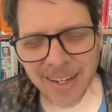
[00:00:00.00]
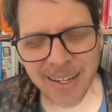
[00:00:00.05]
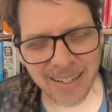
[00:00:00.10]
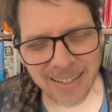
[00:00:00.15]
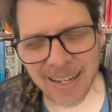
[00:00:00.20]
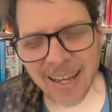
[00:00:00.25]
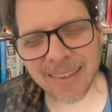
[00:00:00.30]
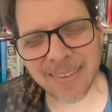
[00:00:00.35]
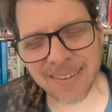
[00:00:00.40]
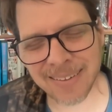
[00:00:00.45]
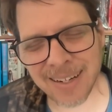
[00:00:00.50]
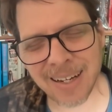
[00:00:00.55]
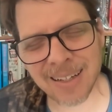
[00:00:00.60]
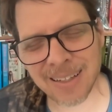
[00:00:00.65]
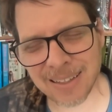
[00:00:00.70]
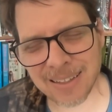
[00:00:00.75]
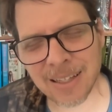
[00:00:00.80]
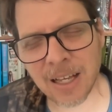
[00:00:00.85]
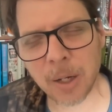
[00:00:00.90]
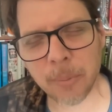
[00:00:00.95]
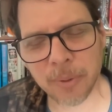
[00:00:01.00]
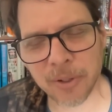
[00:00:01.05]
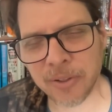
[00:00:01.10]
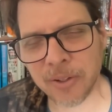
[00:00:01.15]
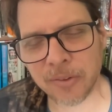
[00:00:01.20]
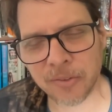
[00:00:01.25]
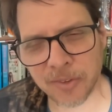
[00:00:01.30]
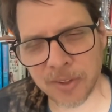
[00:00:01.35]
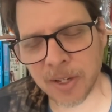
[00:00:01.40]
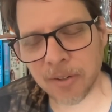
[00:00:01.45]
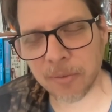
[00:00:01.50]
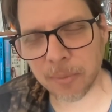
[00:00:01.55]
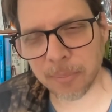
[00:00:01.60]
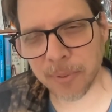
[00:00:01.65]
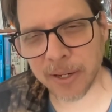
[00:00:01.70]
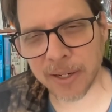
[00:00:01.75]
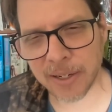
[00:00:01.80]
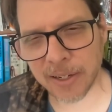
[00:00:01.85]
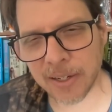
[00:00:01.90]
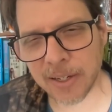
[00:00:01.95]
yeah, the Dalai Lama doesn't have a
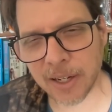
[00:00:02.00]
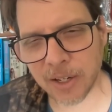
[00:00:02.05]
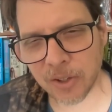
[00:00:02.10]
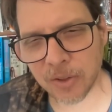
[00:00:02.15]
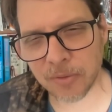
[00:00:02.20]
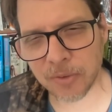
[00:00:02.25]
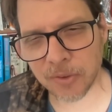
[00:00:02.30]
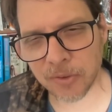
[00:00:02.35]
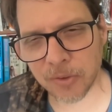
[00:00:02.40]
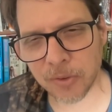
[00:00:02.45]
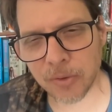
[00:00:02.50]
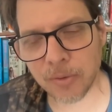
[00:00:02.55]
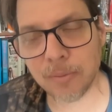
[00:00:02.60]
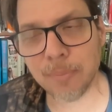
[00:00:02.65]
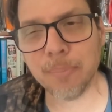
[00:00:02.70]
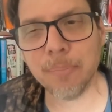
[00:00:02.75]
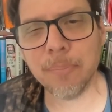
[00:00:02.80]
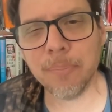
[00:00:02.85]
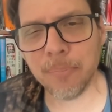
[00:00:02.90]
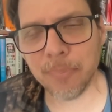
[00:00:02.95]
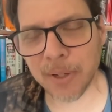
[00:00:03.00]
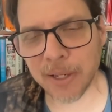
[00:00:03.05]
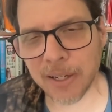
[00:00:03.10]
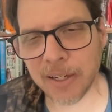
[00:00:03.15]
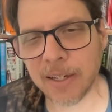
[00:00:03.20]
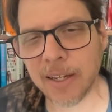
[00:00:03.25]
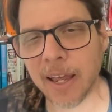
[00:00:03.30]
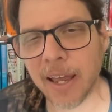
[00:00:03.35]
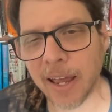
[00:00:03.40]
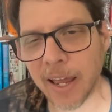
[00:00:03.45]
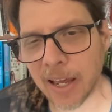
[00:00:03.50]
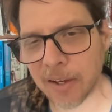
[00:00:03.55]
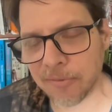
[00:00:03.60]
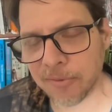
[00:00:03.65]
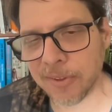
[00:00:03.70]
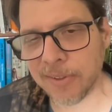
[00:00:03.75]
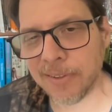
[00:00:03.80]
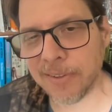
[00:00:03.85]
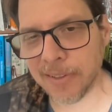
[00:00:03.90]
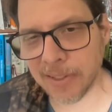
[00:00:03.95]
bank account of his own. Big
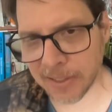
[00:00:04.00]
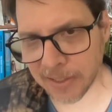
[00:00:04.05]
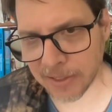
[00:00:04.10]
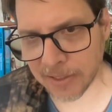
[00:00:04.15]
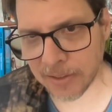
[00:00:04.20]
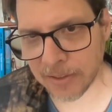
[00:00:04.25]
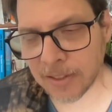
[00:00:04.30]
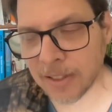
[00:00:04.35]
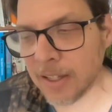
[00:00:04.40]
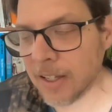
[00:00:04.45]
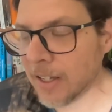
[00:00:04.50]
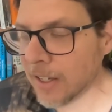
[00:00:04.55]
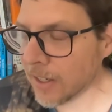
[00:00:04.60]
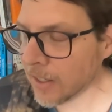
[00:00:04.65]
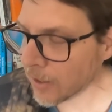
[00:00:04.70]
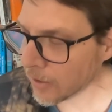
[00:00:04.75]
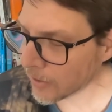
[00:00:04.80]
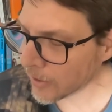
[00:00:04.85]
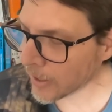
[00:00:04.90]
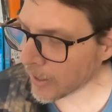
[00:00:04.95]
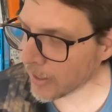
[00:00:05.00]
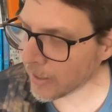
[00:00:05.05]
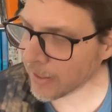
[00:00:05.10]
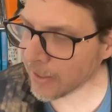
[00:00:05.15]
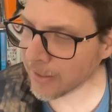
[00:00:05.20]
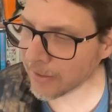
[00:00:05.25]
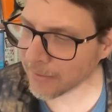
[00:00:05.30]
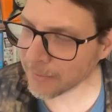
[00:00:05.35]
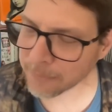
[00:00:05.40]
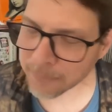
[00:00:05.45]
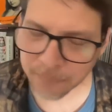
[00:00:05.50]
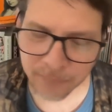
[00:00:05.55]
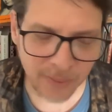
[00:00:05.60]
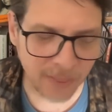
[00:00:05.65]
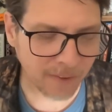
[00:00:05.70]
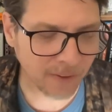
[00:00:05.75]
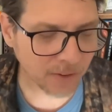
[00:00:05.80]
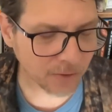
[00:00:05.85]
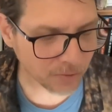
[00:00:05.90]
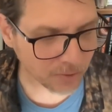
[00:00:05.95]
effing deal. Okay,
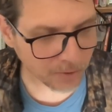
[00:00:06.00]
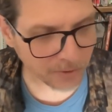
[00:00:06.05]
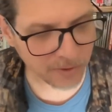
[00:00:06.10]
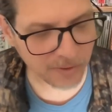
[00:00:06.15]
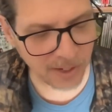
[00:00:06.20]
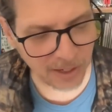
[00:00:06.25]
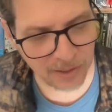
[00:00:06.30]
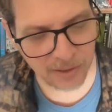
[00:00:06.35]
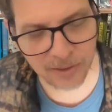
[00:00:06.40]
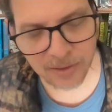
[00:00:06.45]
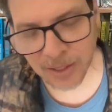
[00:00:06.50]
so the Dalai